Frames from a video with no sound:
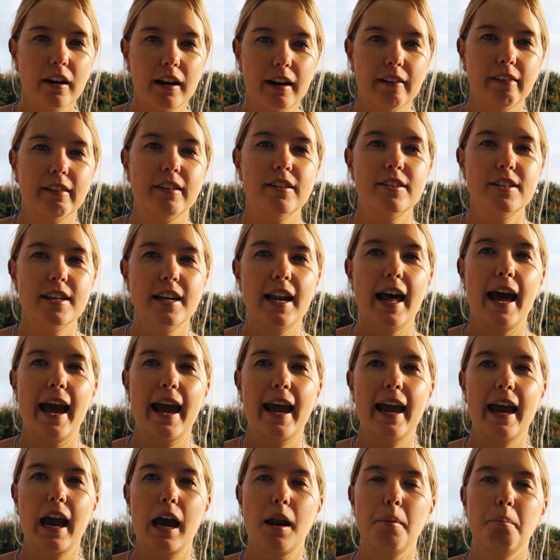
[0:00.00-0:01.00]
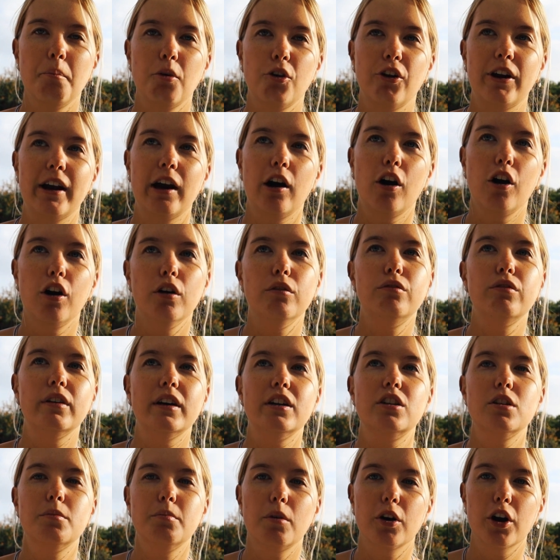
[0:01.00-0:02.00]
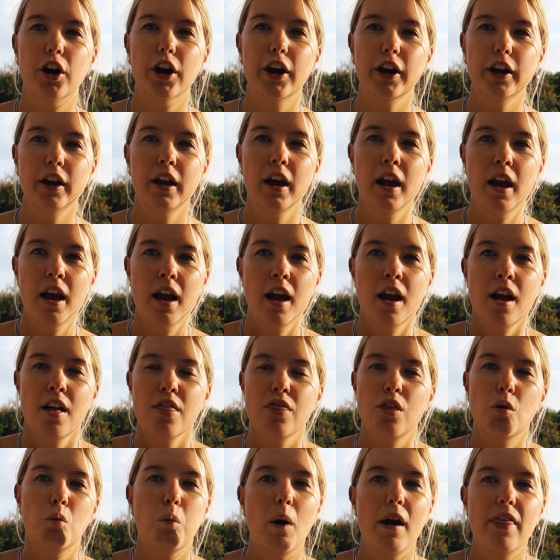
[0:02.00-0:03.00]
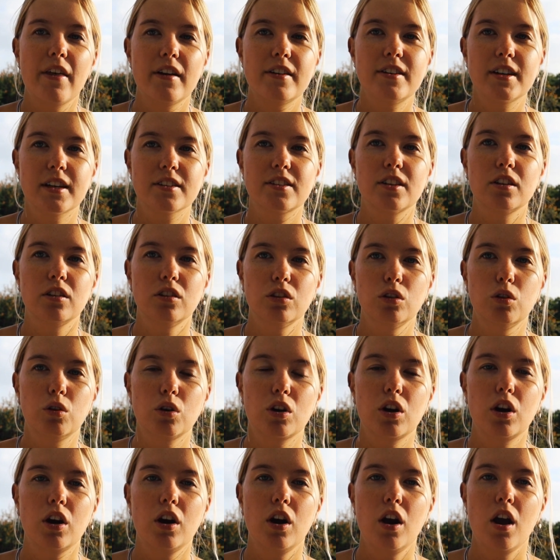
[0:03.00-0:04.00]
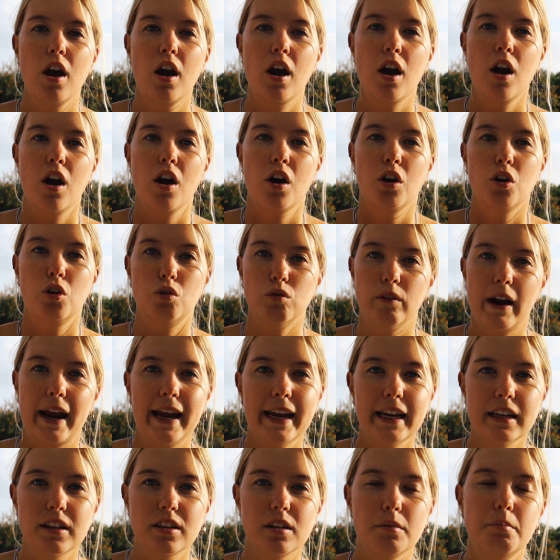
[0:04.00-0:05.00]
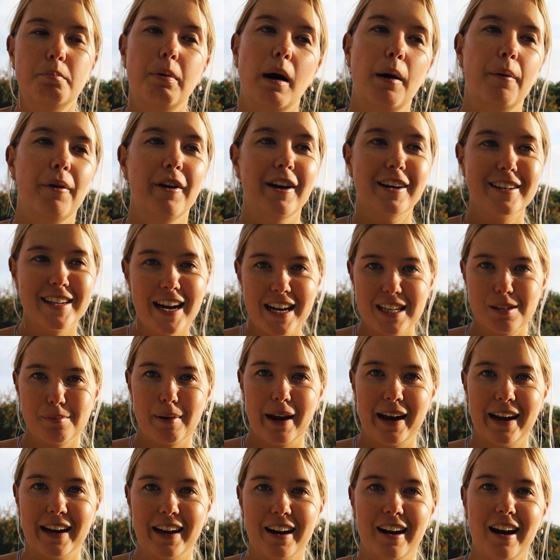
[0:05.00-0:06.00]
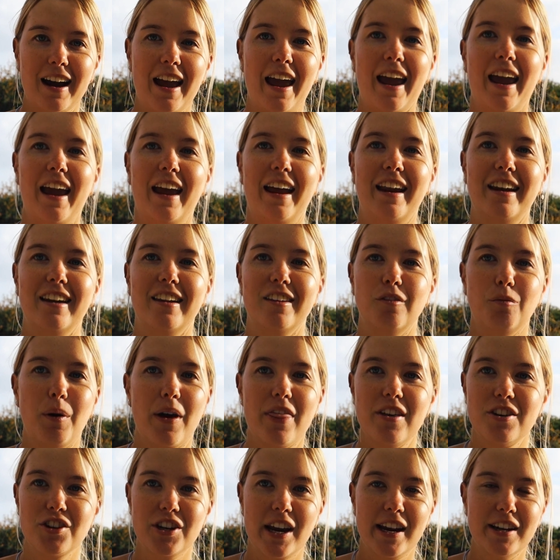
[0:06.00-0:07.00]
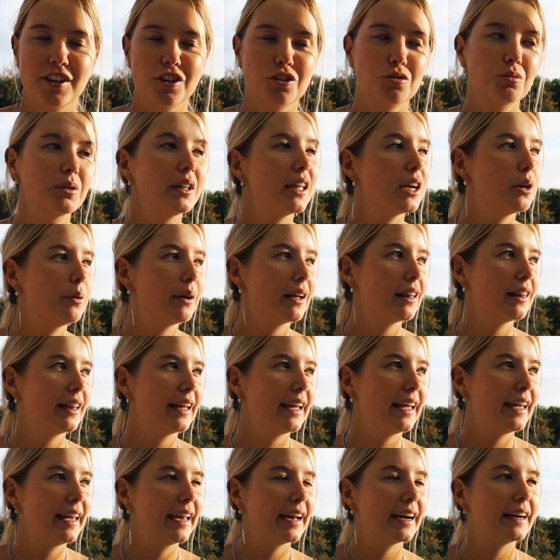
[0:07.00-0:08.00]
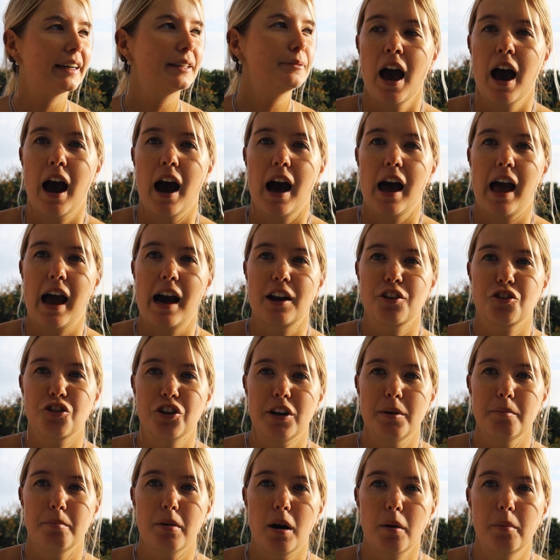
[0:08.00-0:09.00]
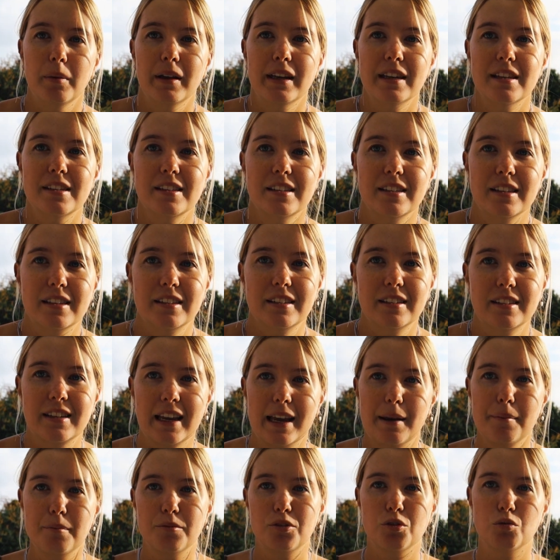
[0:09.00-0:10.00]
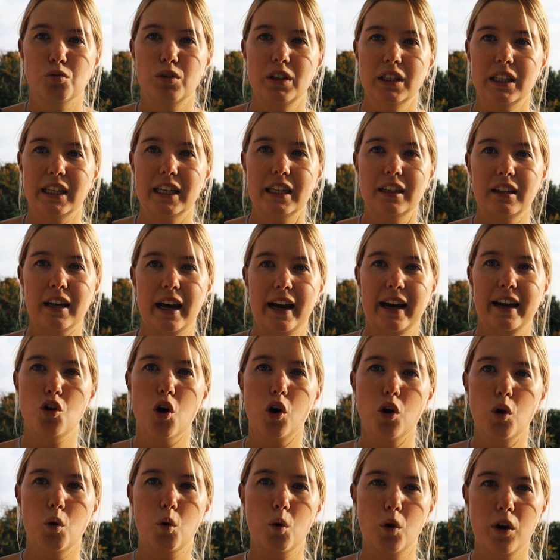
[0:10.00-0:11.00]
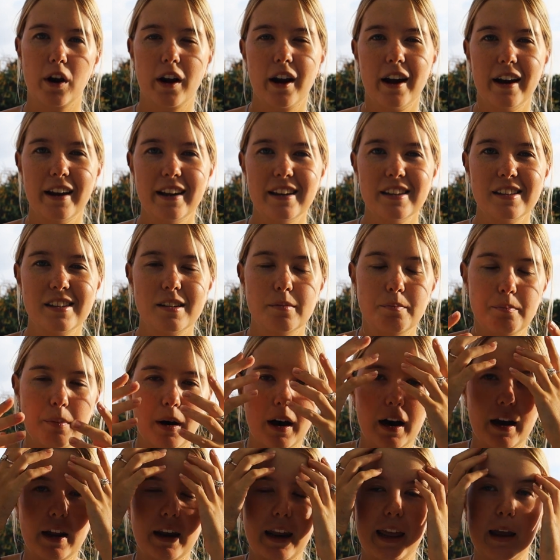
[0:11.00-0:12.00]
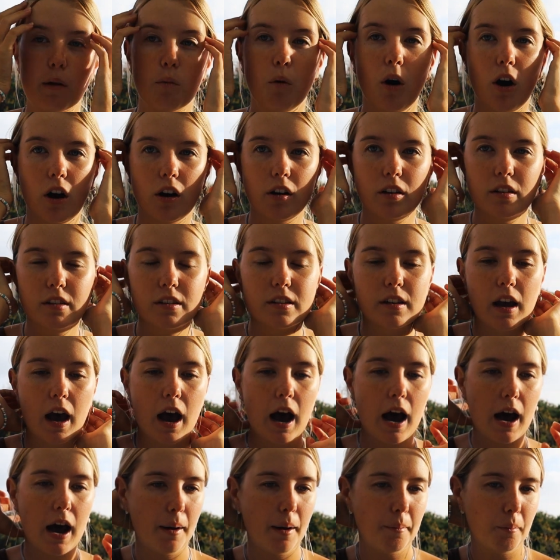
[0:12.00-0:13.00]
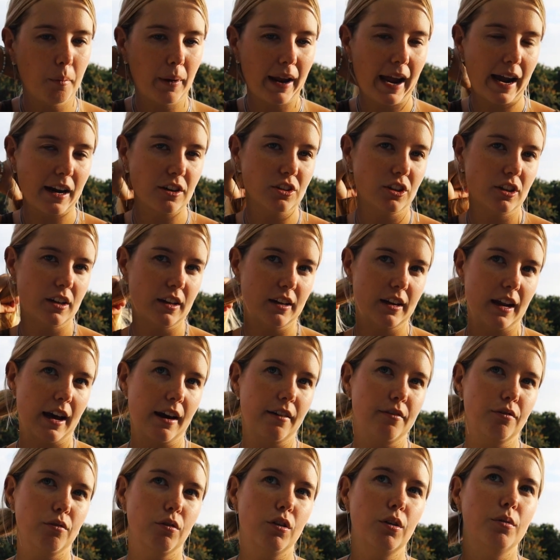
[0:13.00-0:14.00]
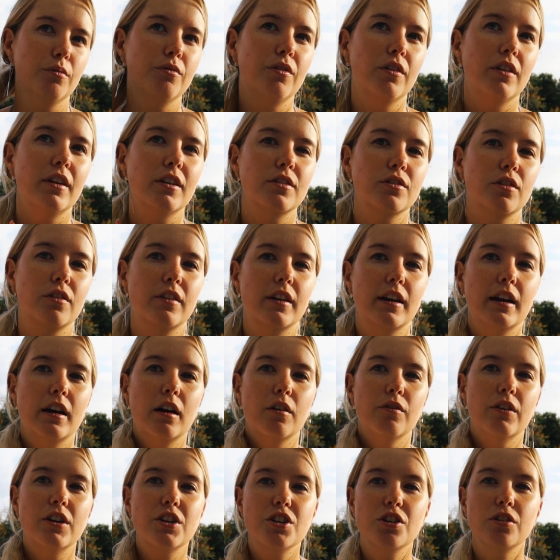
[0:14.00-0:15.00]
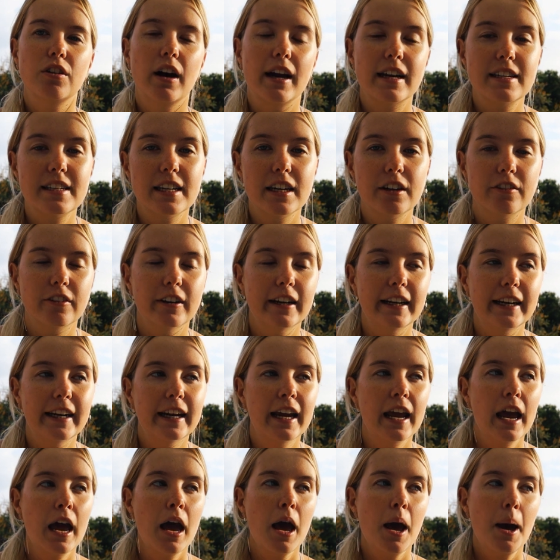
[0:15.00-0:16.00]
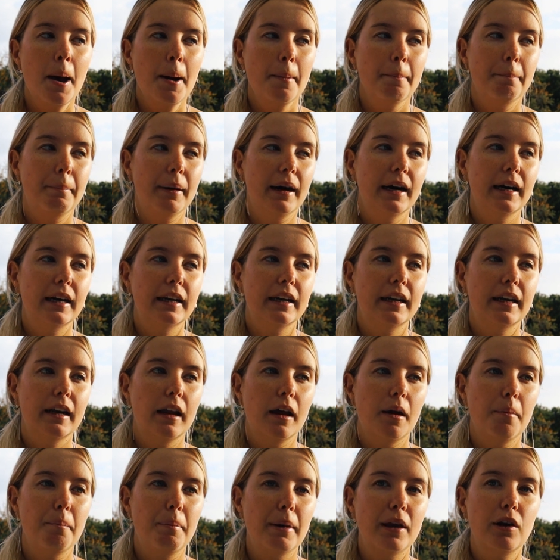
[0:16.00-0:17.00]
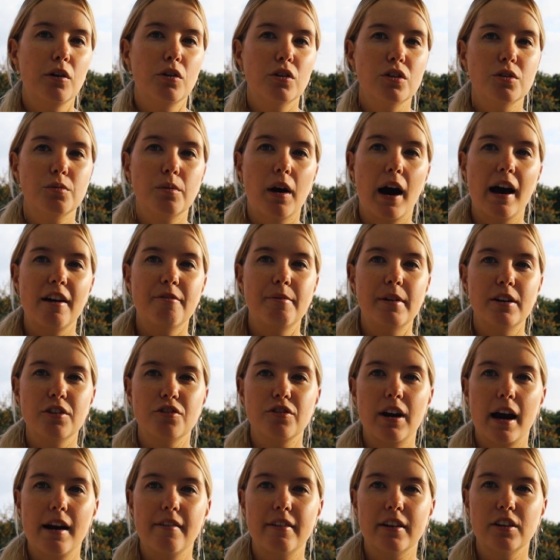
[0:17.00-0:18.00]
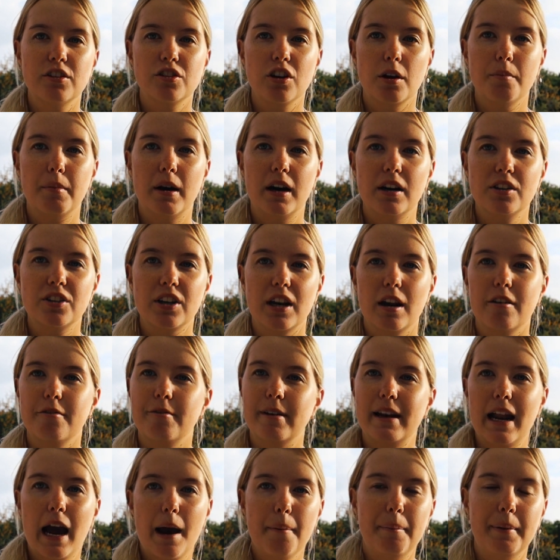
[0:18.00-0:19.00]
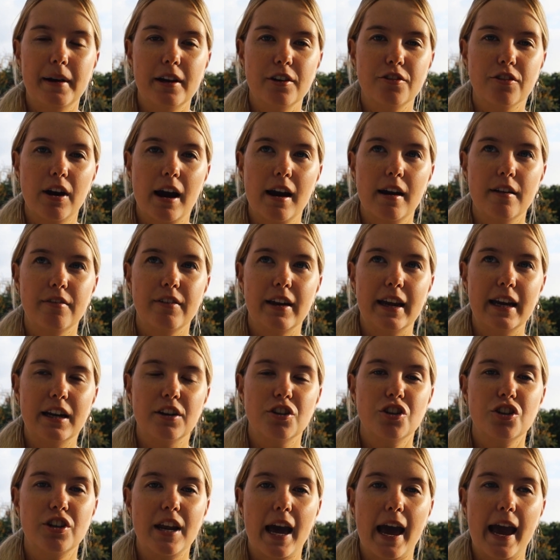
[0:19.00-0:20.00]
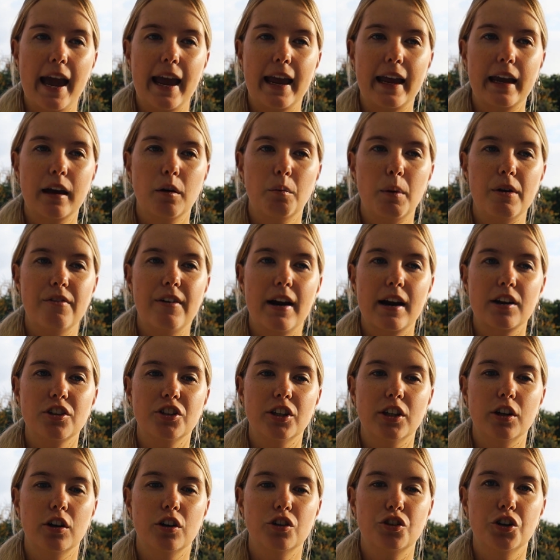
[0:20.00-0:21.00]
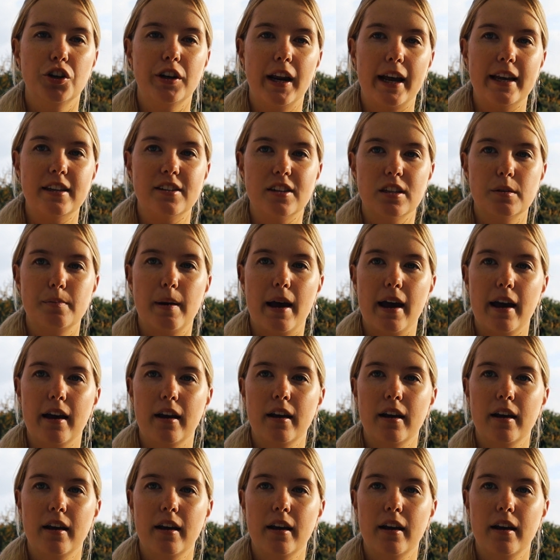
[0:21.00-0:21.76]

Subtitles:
Island today and Maria hopefully tomorrow. The weather doesn't look great, but we're in Tasmania and weather changes really quickly here. Our trip probably seems really like not organised, but it was. We actually didn't have room for this on the original itinerary, but because I've been driving so much and I've been happy to drive each day, we've actually got 2 days to spare.